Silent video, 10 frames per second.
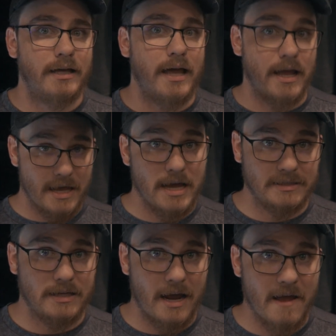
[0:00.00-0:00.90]
Heck
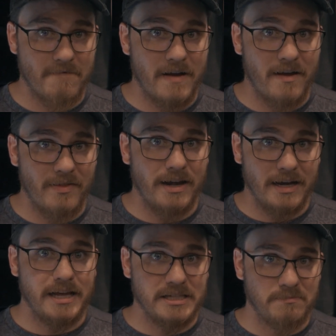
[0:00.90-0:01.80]
yes, I have found that
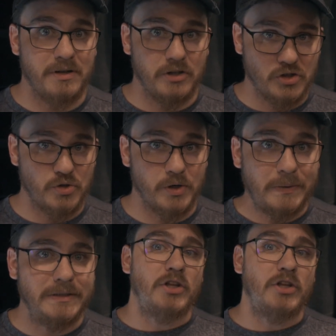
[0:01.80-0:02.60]
it has been true.